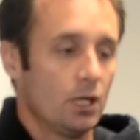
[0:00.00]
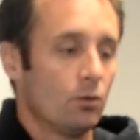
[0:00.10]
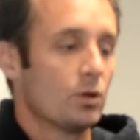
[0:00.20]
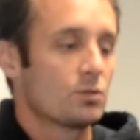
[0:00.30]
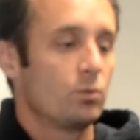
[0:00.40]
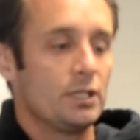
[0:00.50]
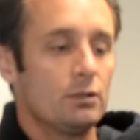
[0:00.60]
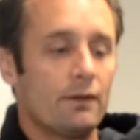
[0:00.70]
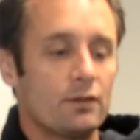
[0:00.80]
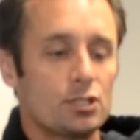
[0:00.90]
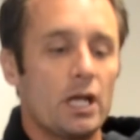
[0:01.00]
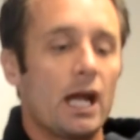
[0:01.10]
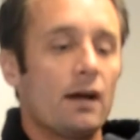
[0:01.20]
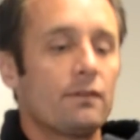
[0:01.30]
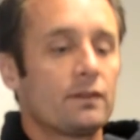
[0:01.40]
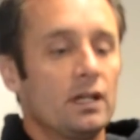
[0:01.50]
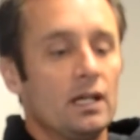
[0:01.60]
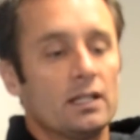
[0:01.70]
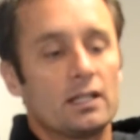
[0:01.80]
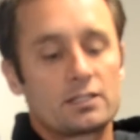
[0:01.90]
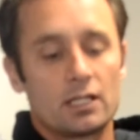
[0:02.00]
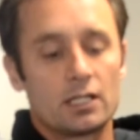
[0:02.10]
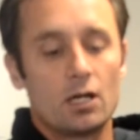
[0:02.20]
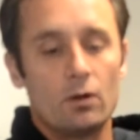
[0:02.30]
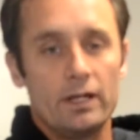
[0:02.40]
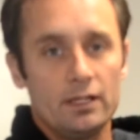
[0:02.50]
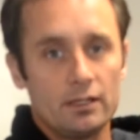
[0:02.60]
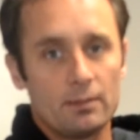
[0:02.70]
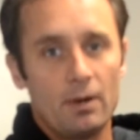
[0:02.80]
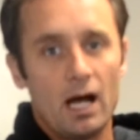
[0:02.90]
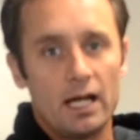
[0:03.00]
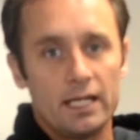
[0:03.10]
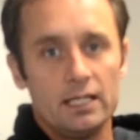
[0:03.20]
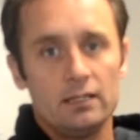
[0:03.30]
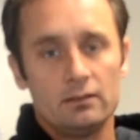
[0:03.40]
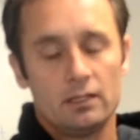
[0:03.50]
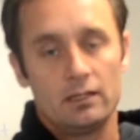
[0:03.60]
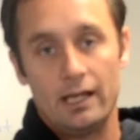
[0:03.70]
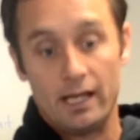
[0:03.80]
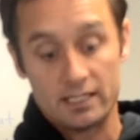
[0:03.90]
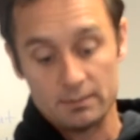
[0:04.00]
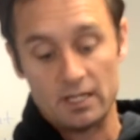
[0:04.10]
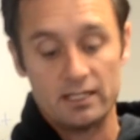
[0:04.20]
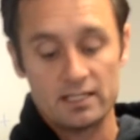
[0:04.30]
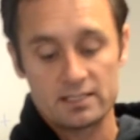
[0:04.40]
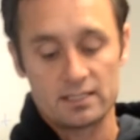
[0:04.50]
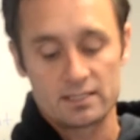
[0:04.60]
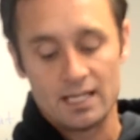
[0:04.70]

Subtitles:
was when you have a shaft that's going to go into the body X amount of distance,